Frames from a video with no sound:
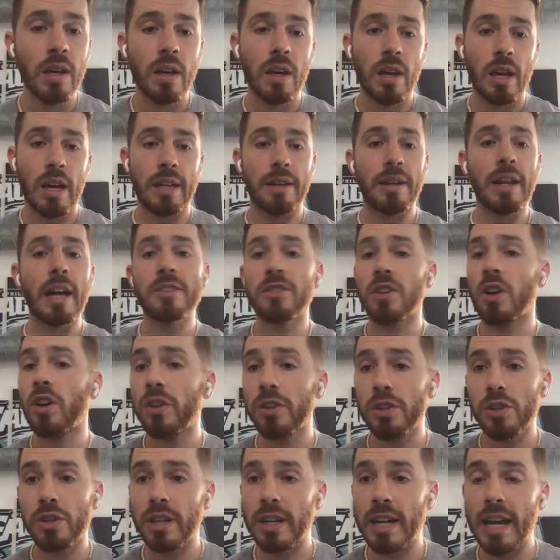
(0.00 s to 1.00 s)
And that's all
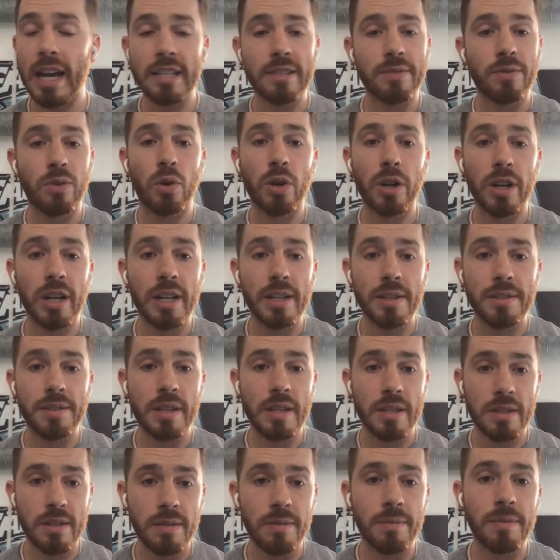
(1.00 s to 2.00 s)
you can ask for is
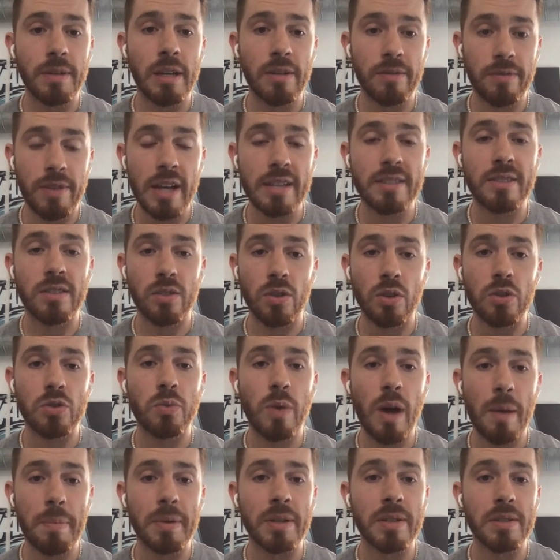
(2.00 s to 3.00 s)
to invest in those
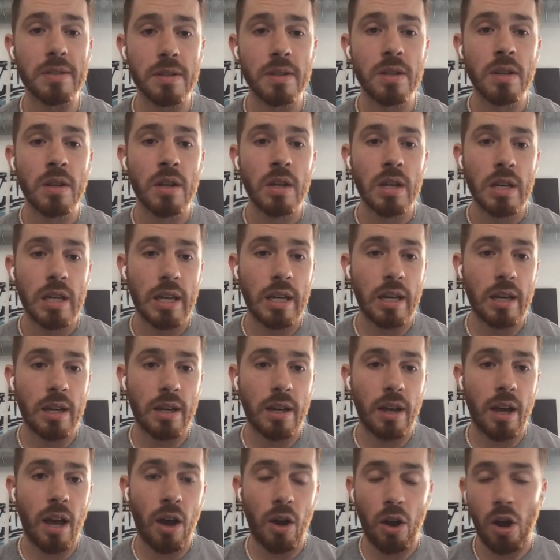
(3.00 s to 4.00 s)
weapons
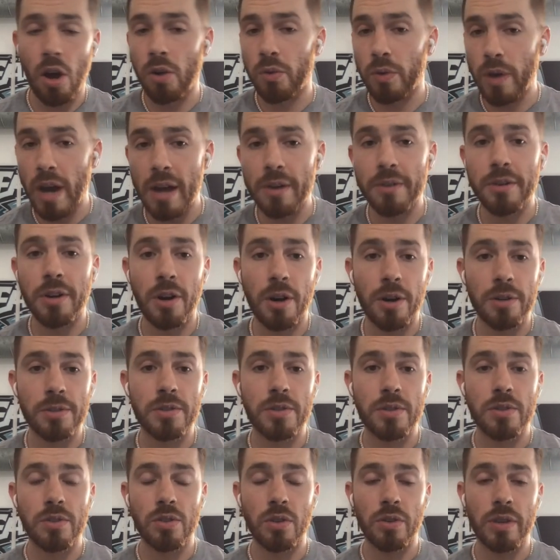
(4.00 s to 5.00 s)
around Hurts
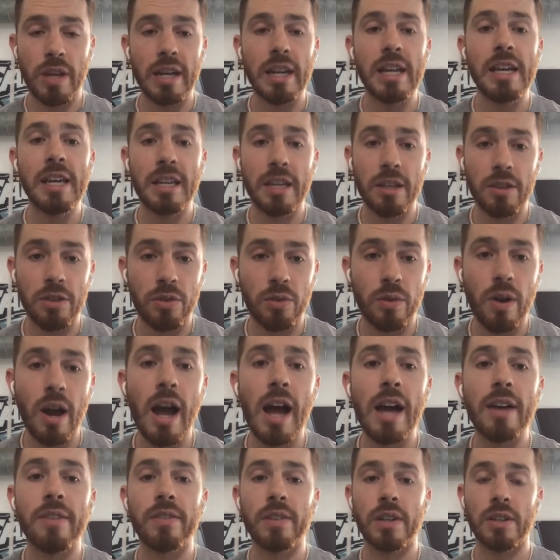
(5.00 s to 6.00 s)
so that he can
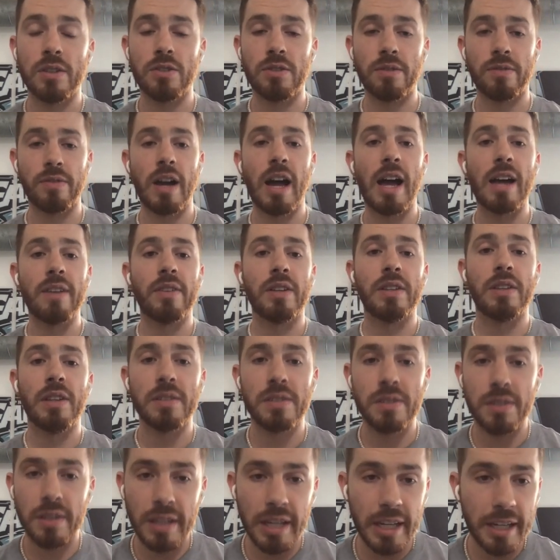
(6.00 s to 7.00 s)
thrive and survive in
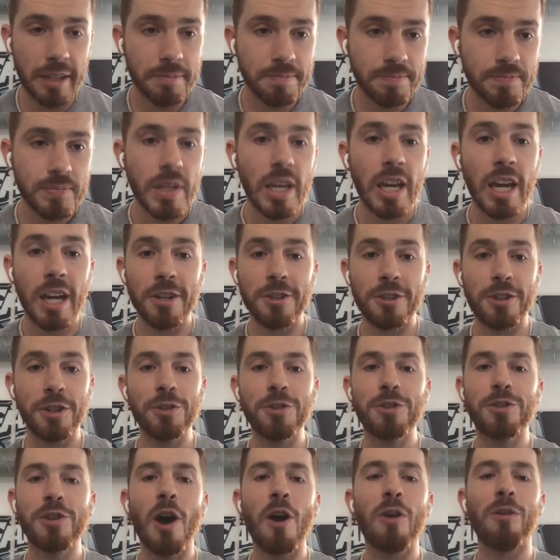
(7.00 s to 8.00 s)
this league and do
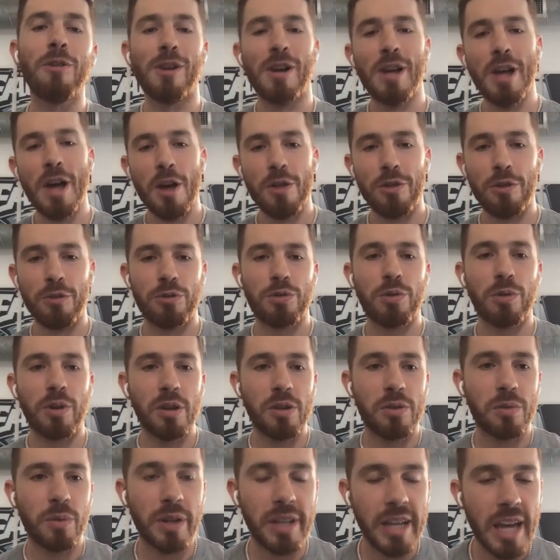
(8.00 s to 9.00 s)
so through
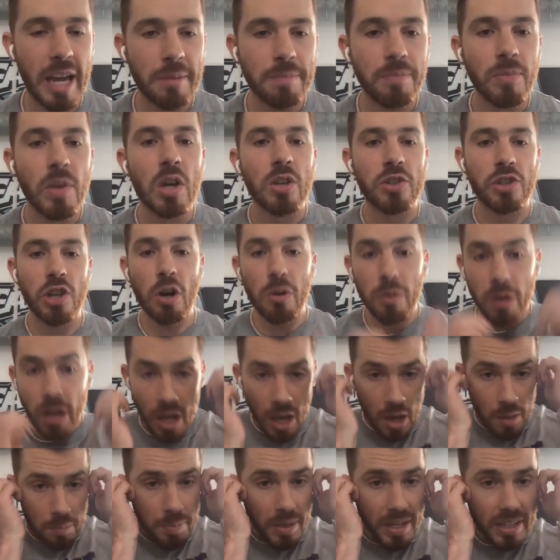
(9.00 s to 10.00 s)
2028. So
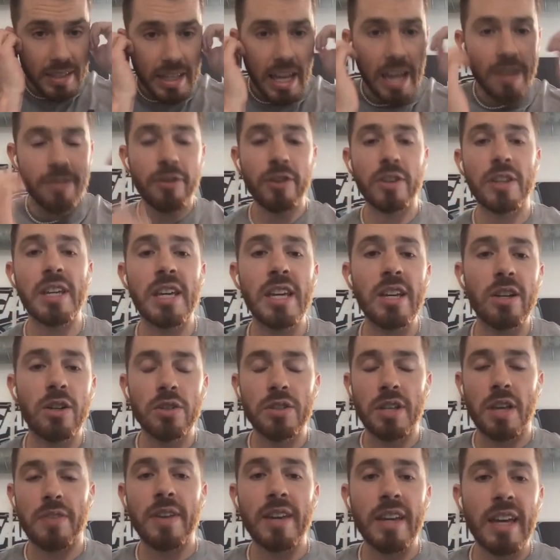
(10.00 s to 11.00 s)
big day for the Eagles.
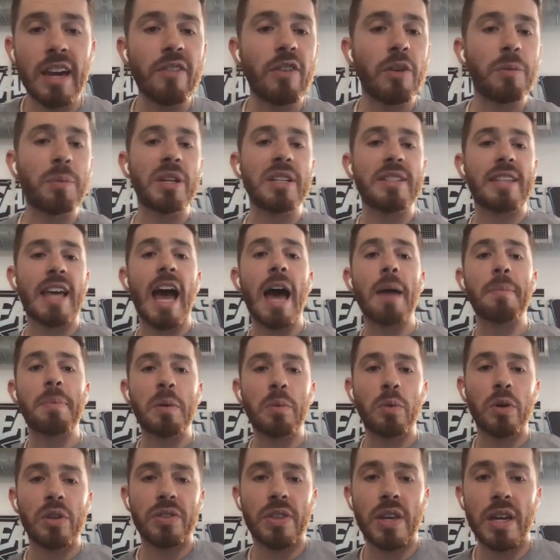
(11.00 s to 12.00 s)
I think everybody's happy
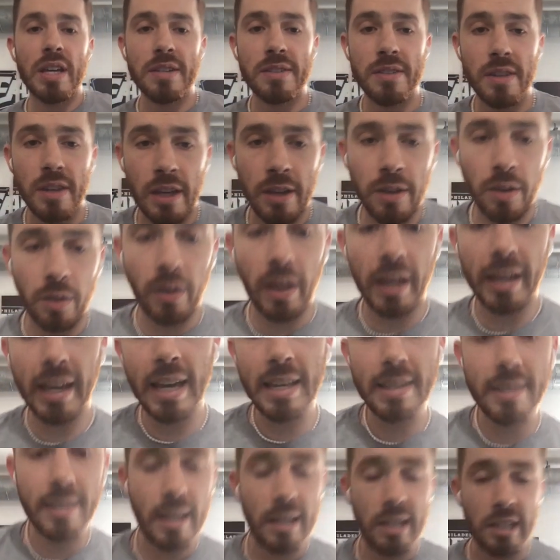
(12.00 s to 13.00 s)
with this. Like I
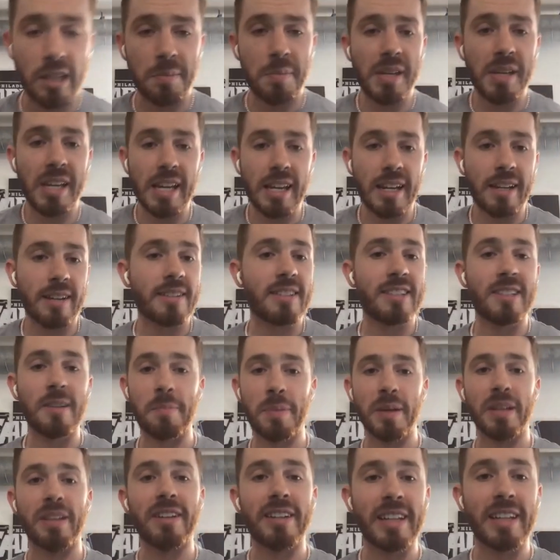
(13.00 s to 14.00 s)
said at the beginning,
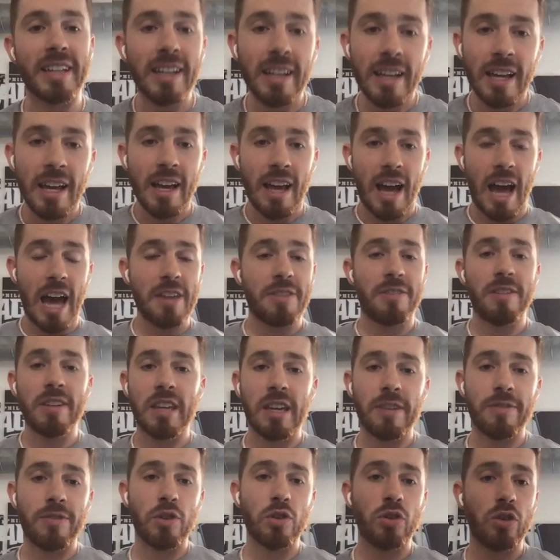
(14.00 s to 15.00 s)
stability. I think
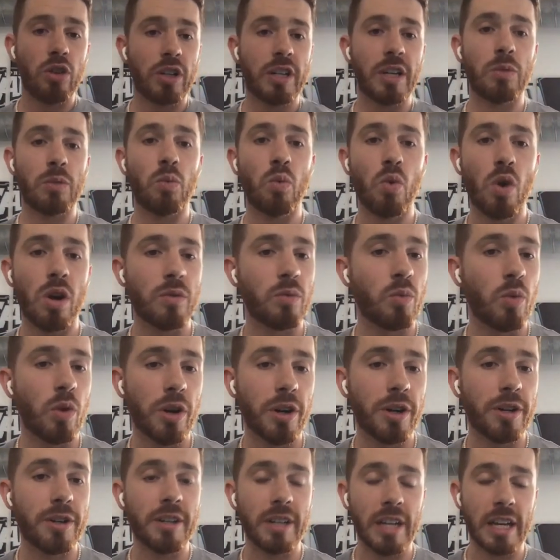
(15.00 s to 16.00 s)
if you look at one
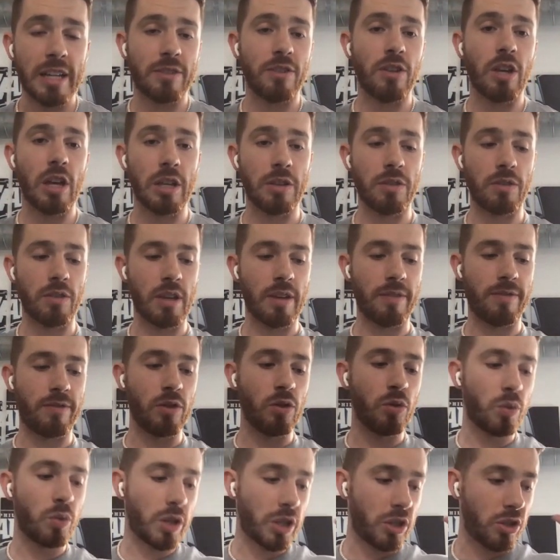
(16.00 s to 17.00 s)
word and if
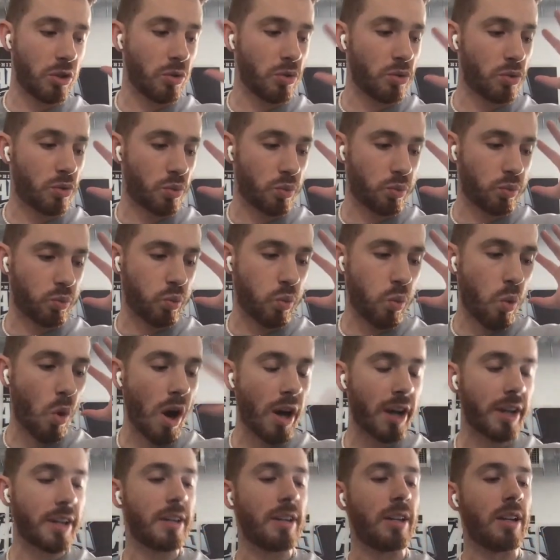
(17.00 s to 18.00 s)
you could use
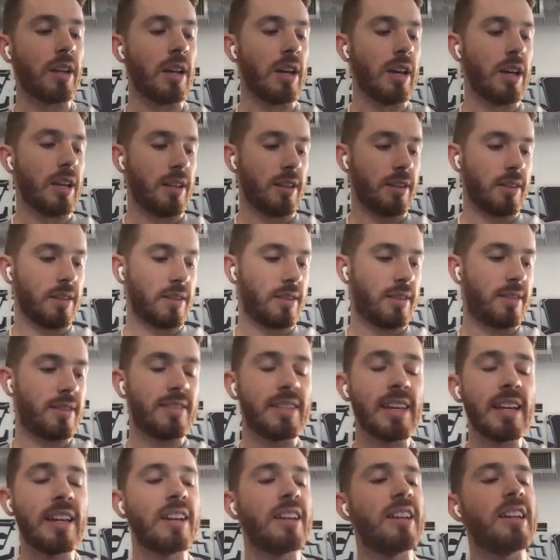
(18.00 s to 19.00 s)
one
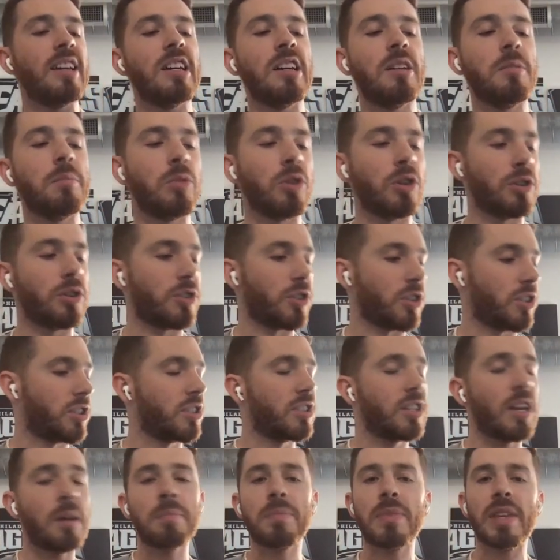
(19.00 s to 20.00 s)
synonym or just
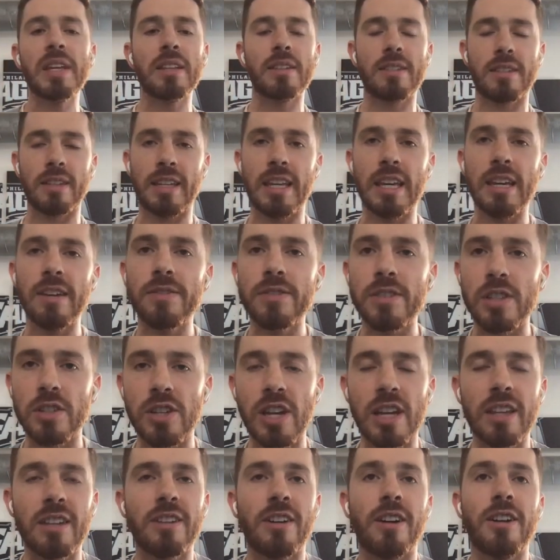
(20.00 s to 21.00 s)
something to give to
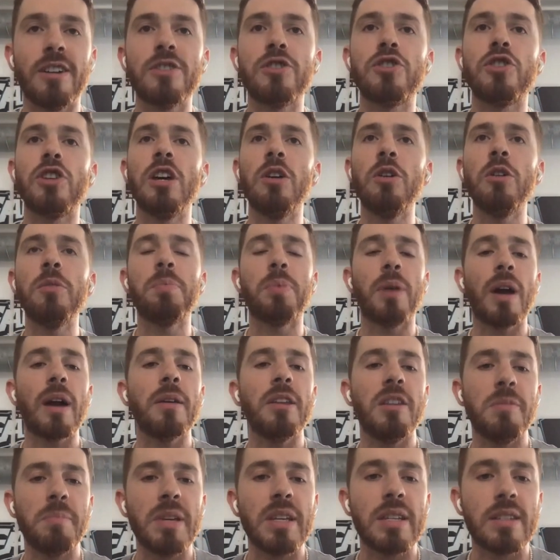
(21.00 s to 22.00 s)
Jalen Hurts, it would
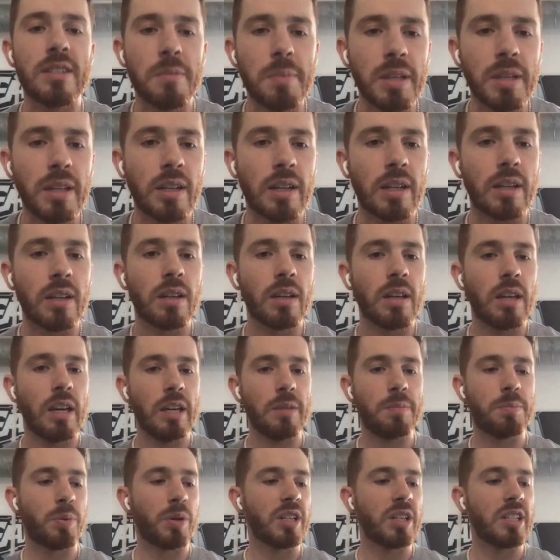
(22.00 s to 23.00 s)
probably be stability. He
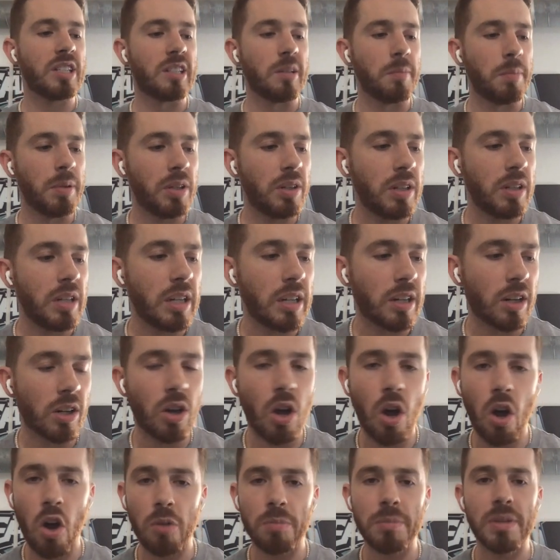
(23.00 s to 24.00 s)
brings stability and a
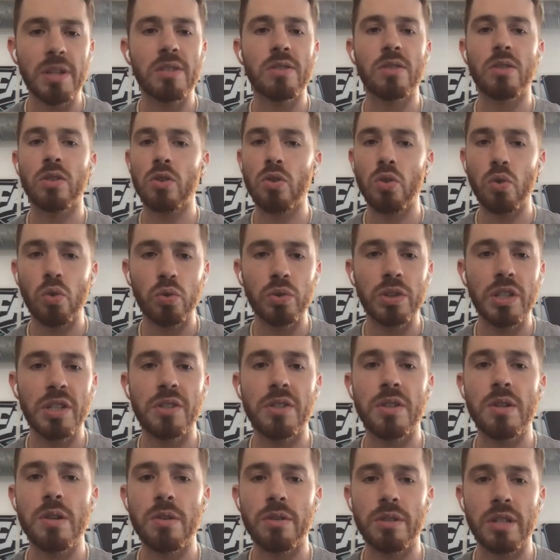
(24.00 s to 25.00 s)
calmness and a coolness
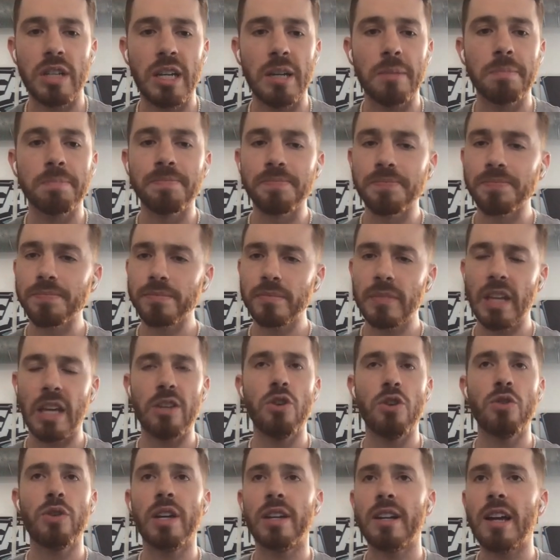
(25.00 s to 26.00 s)
to your team that
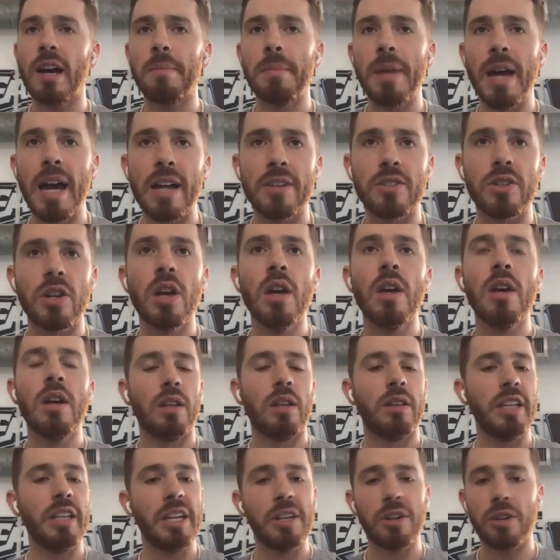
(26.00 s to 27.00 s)
you cannot match.
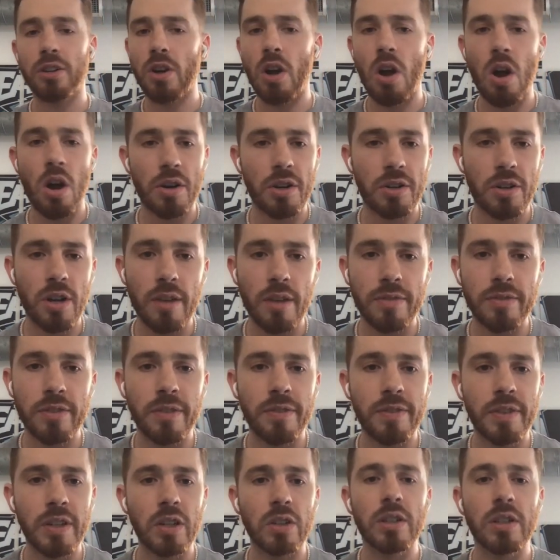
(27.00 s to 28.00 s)
Leader on and off the
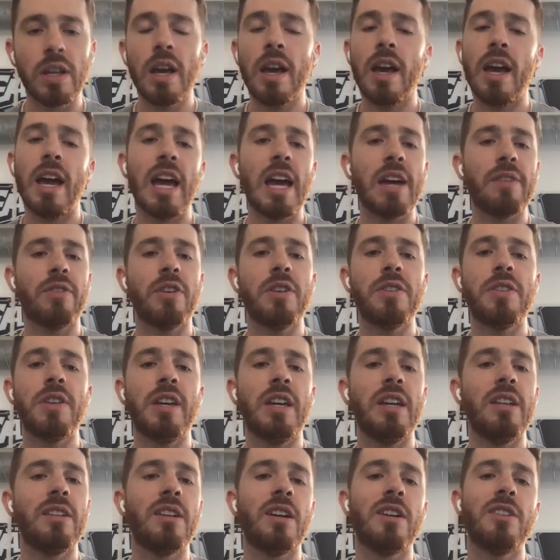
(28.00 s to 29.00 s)
field. Everything
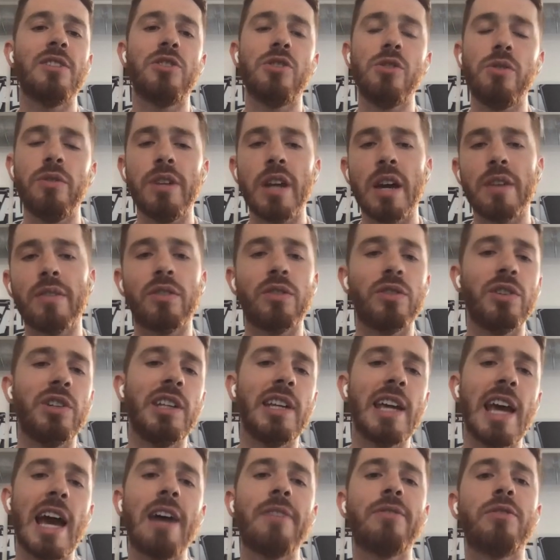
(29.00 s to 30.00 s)
he does, you never really
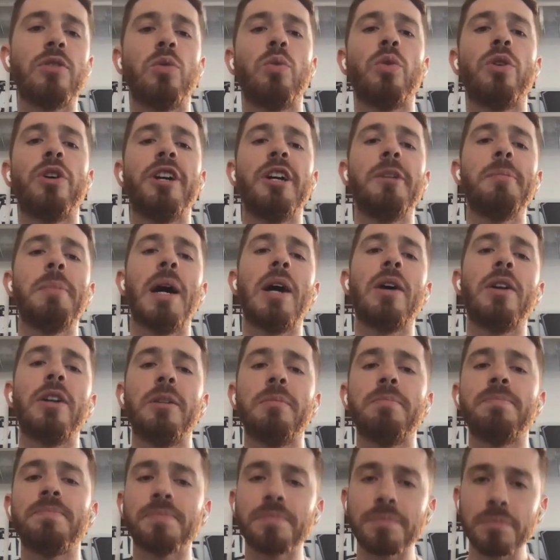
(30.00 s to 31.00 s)
have to worry about him.